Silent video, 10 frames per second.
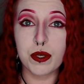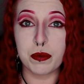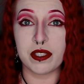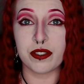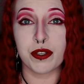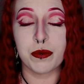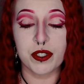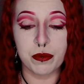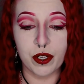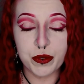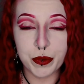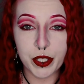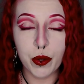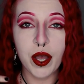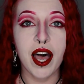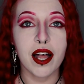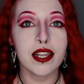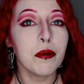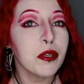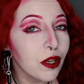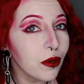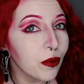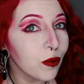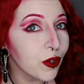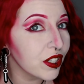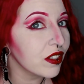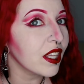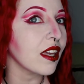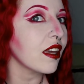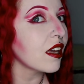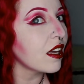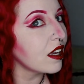will be in the description box below. Let me know, what do you think?